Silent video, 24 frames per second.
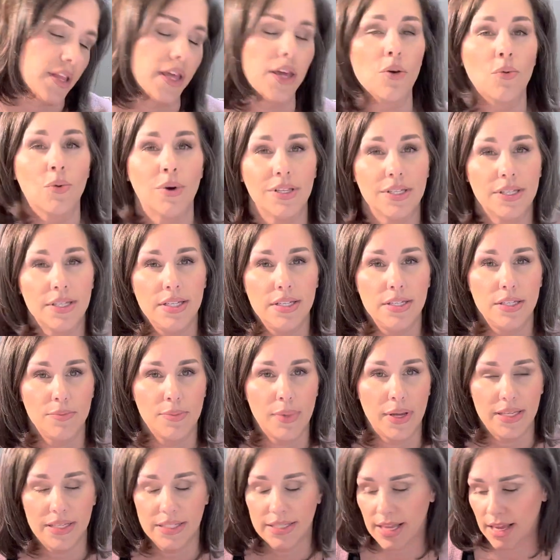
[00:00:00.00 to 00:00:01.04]
like what seeds am
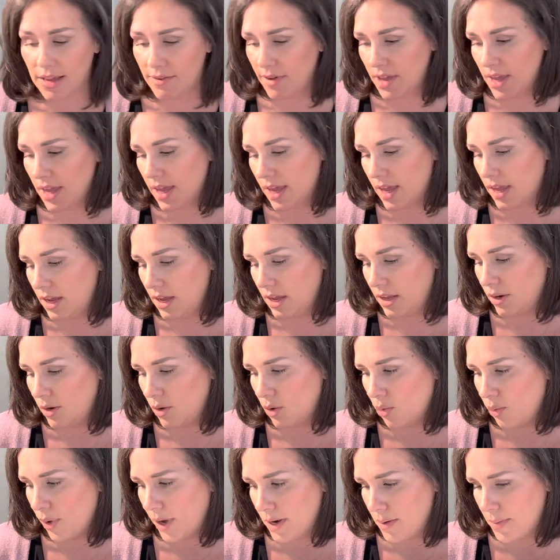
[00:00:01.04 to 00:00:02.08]
I saving
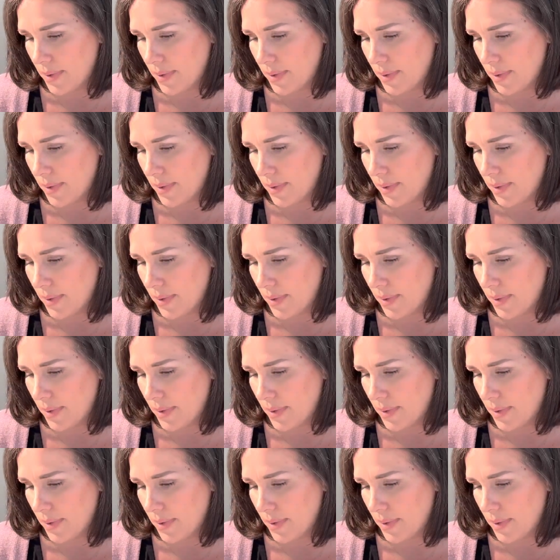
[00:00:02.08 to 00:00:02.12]
and when